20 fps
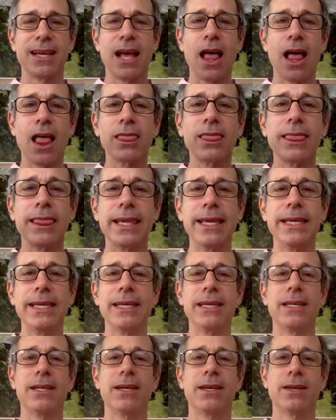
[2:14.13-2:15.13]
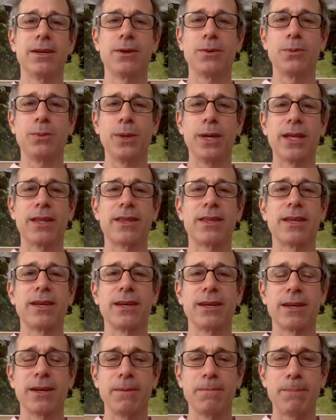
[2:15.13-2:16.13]
lead with
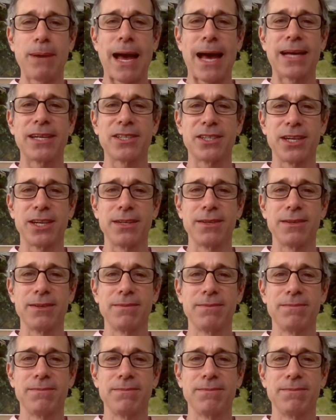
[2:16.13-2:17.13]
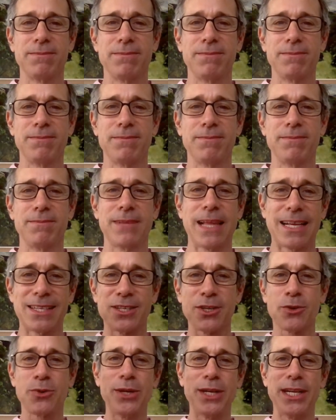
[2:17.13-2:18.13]
compassion. That's
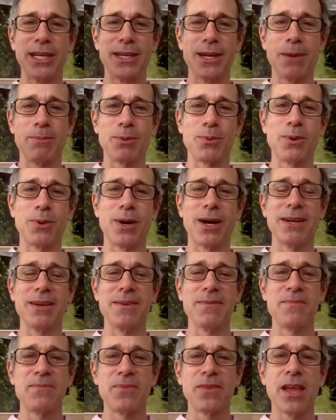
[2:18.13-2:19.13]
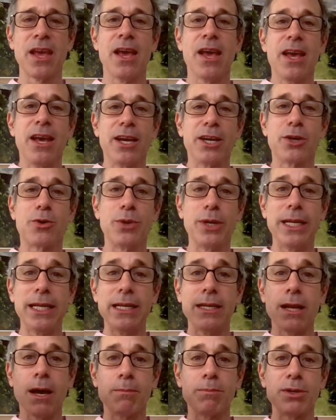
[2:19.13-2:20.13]
ingredient number 1. Ingredient
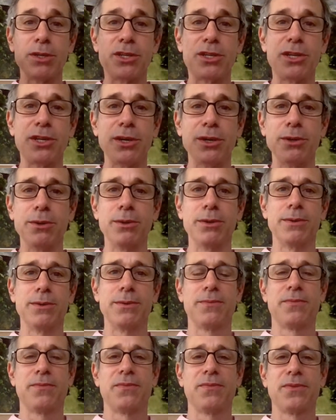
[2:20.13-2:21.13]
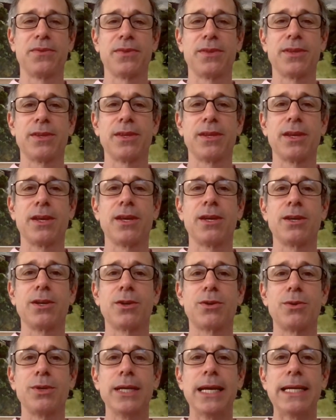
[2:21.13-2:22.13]
number 2,
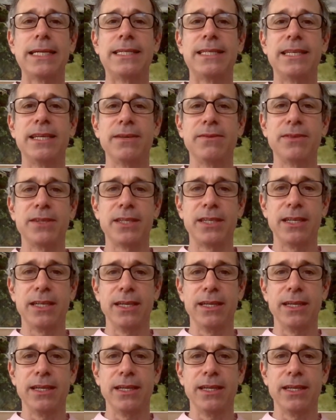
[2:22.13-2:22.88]
creativity.